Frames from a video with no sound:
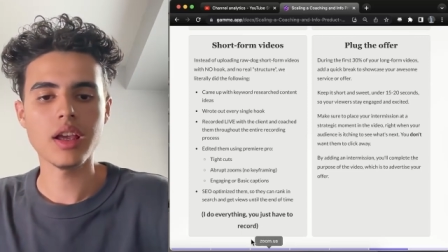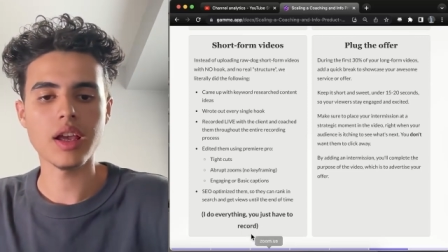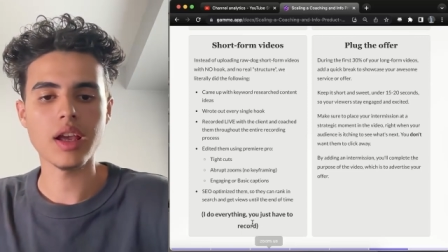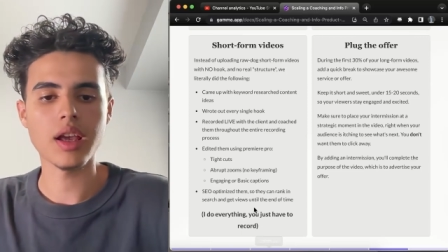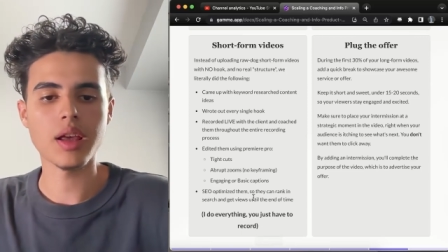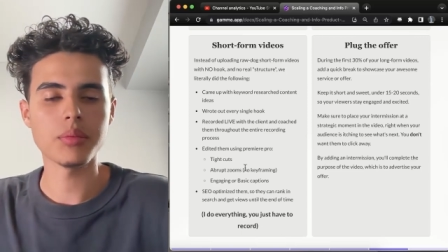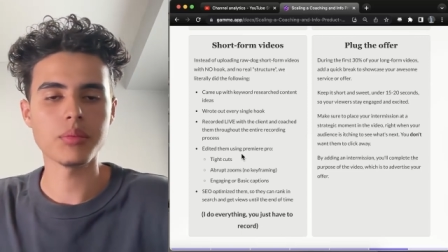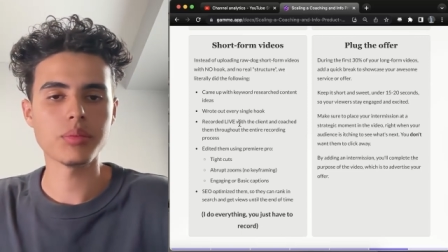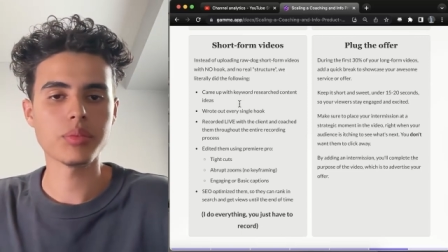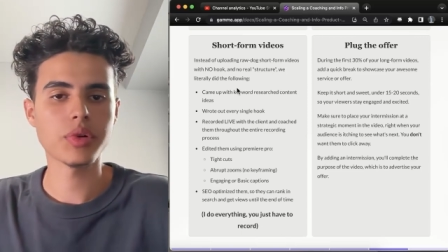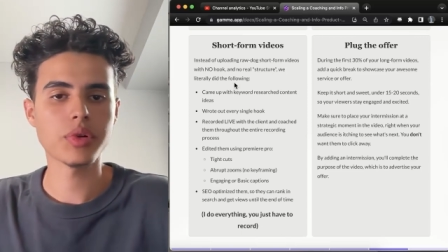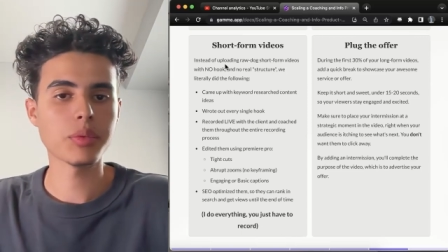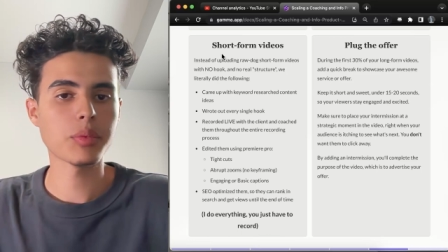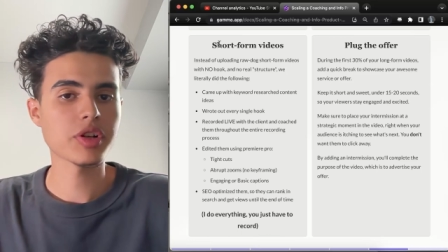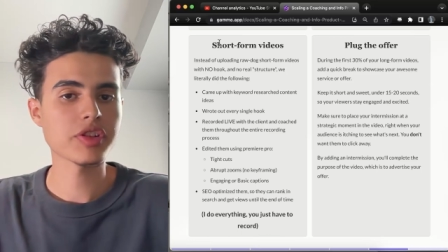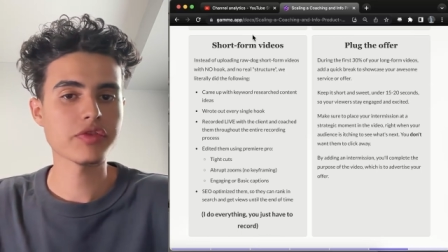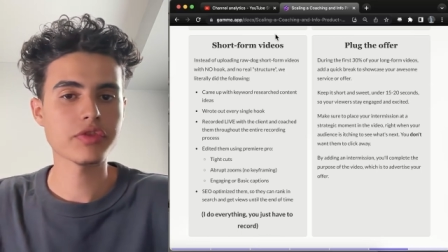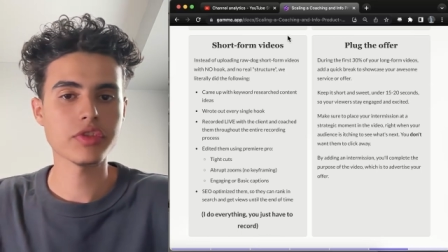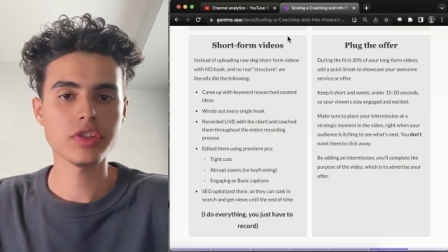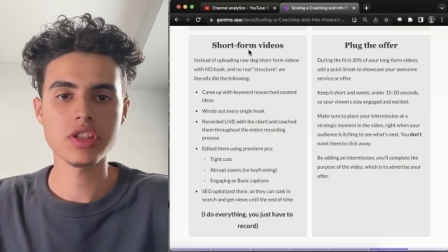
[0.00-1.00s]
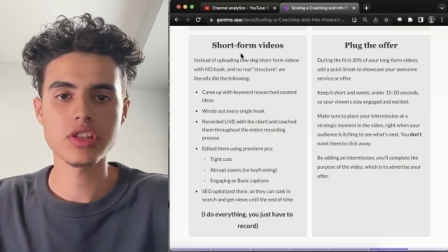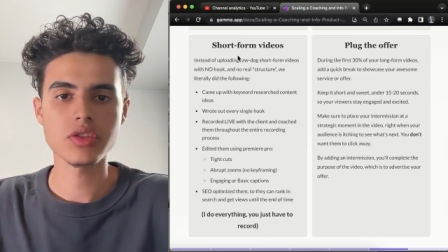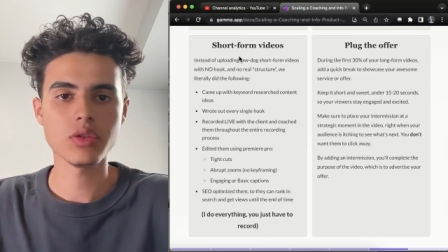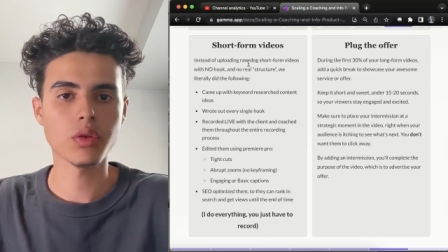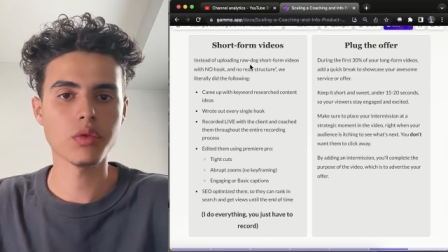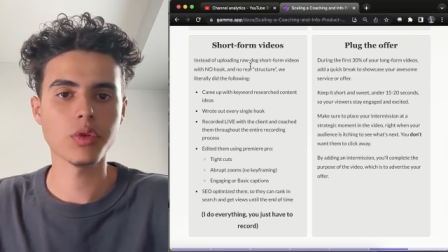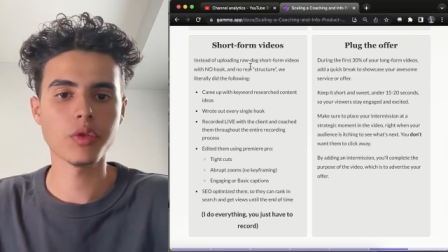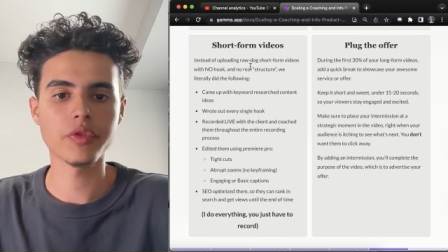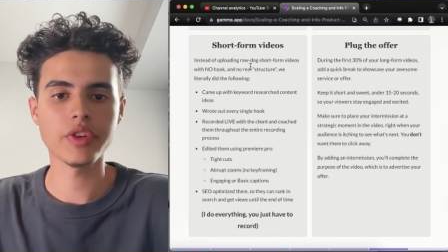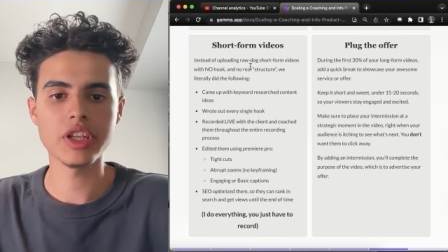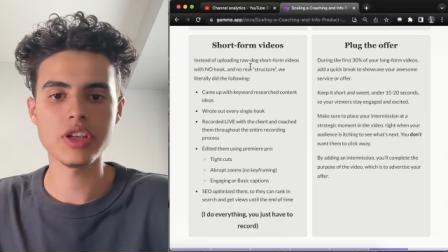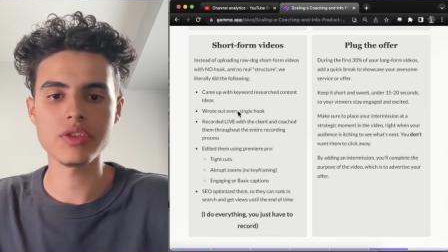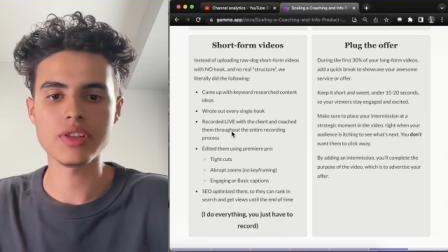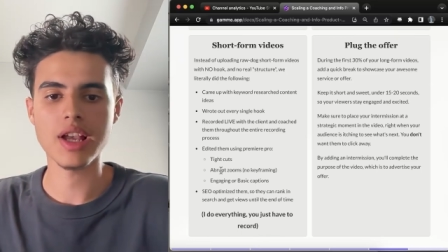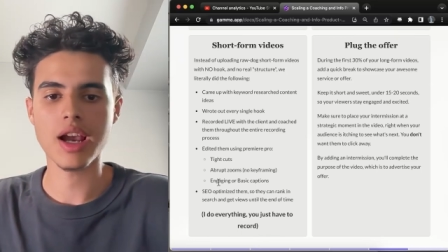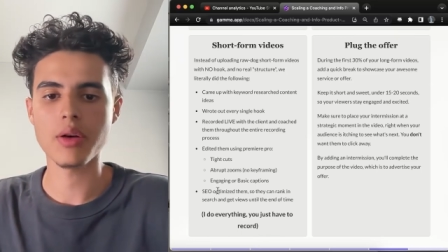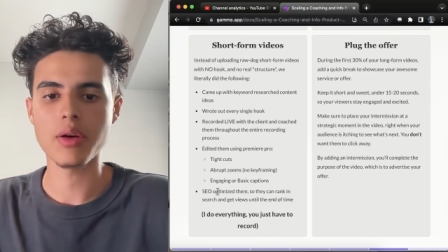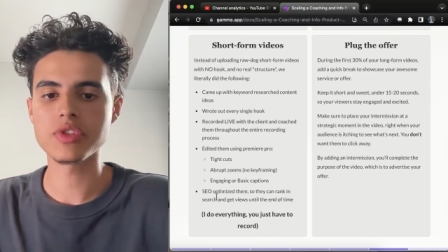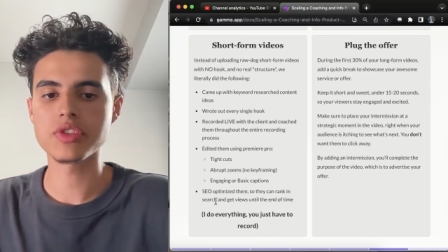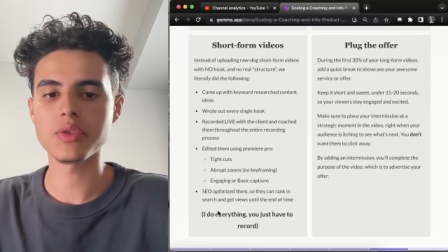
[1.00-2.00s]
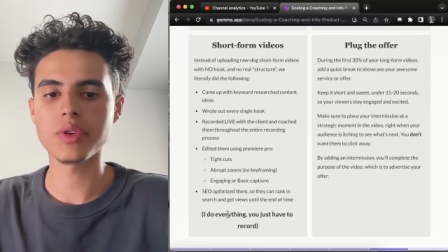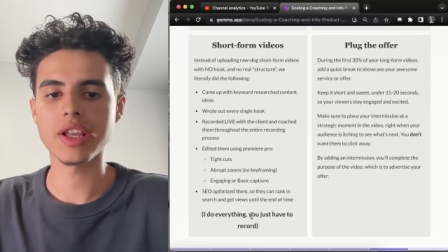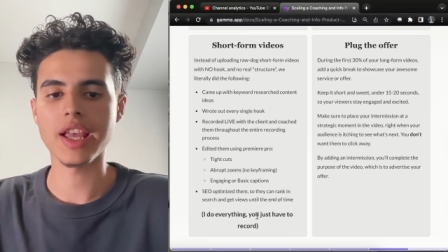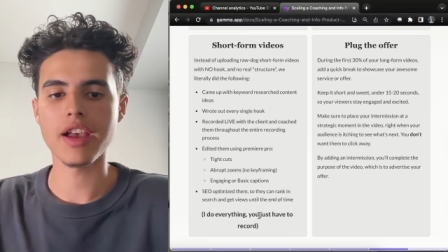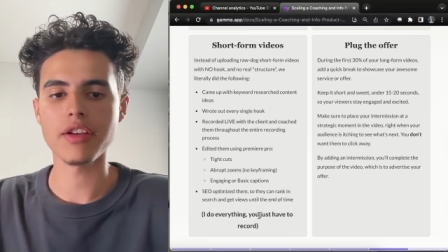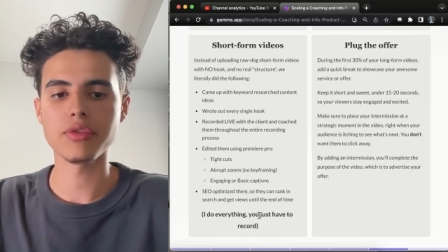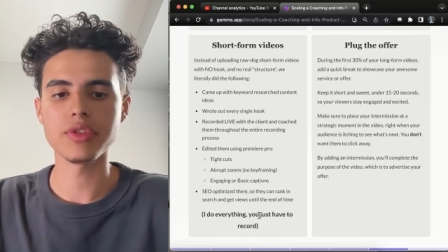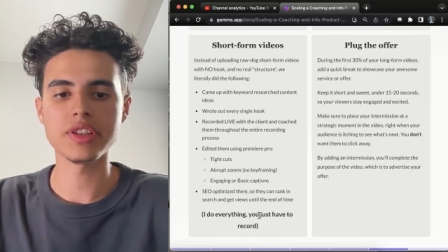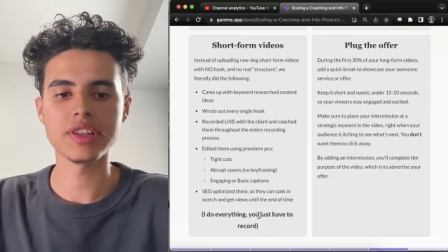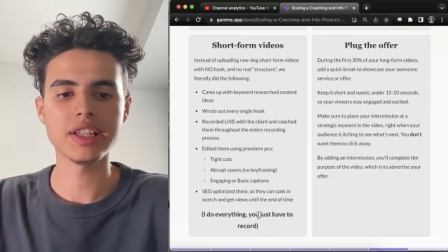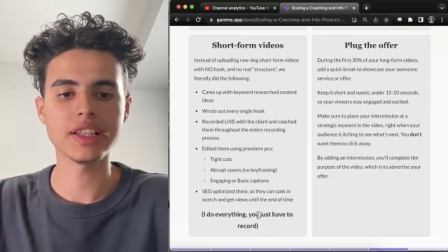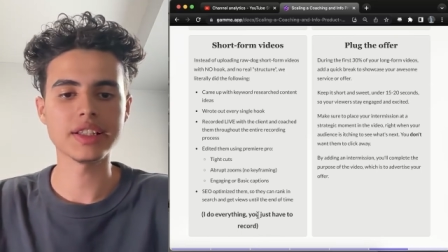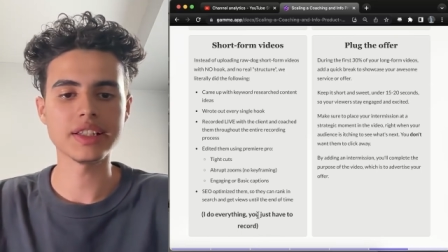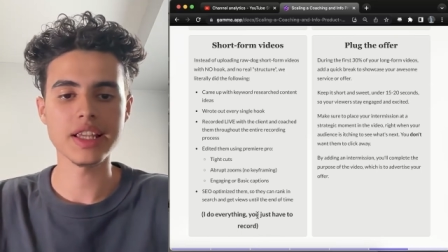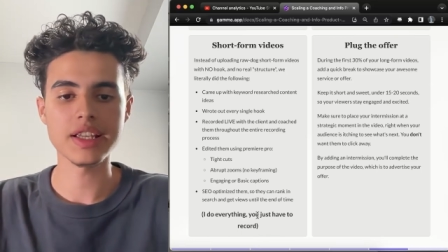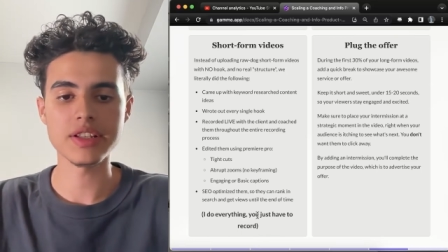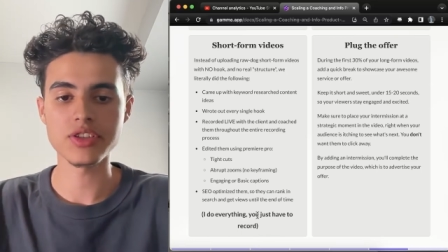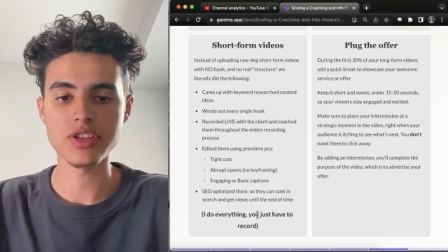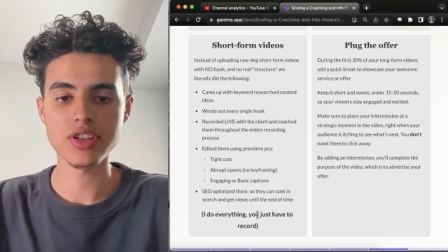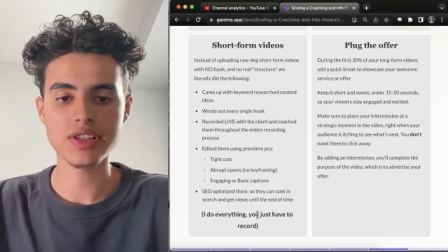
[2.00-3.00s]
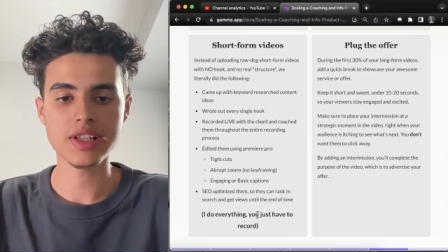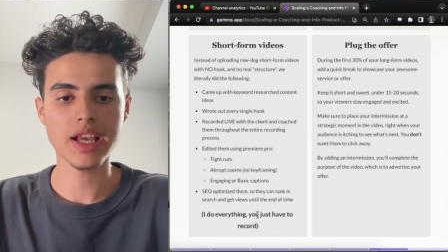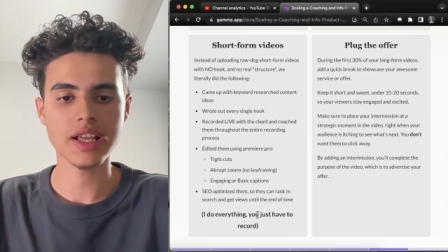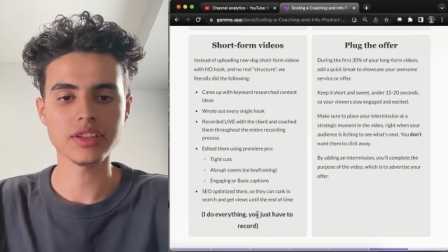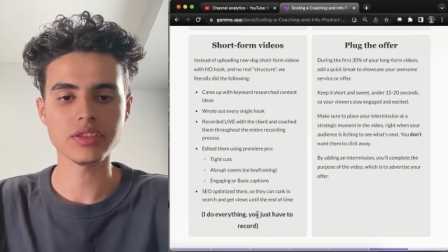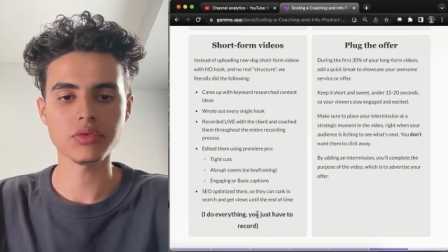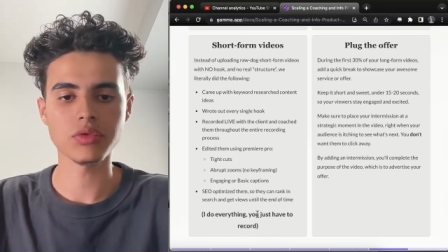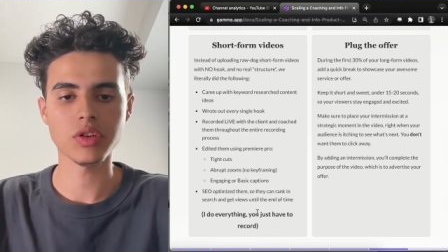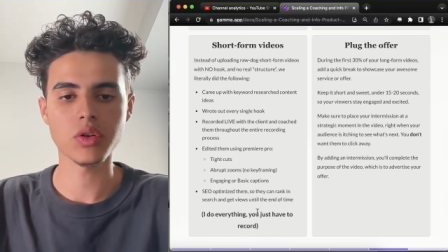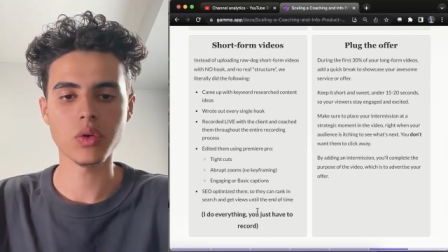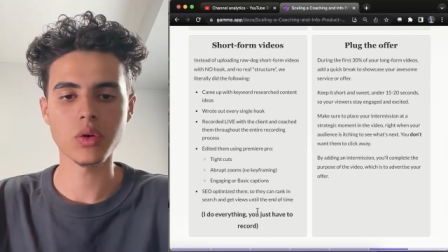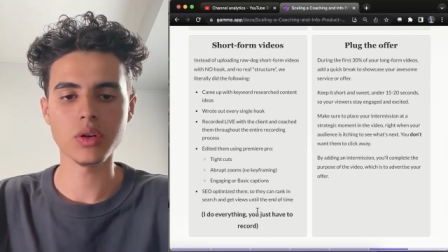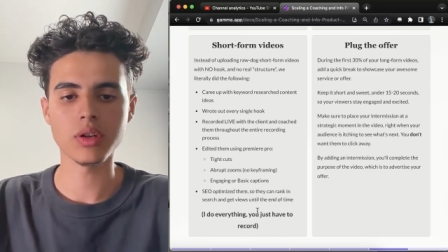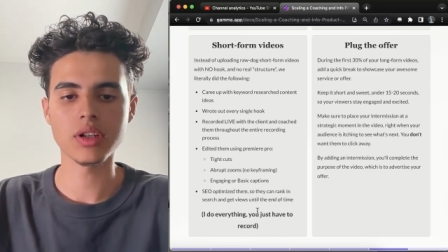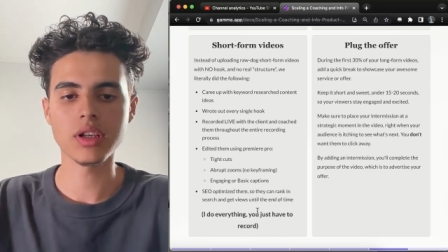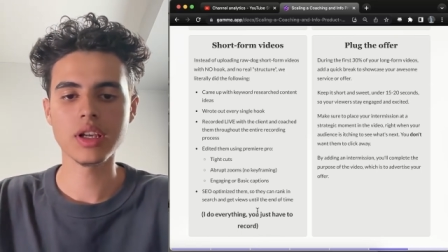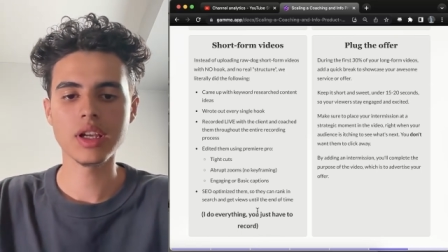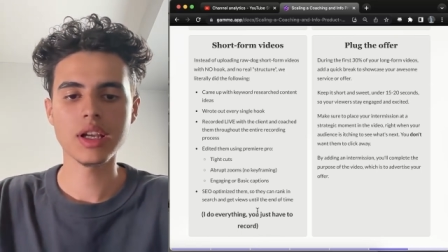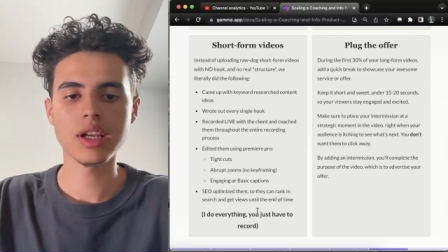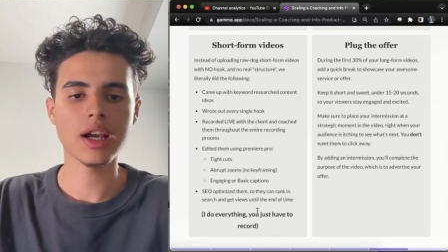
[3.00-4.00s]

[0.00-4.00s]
And pretty much for the short form videos, I was doing everything. They just had to record.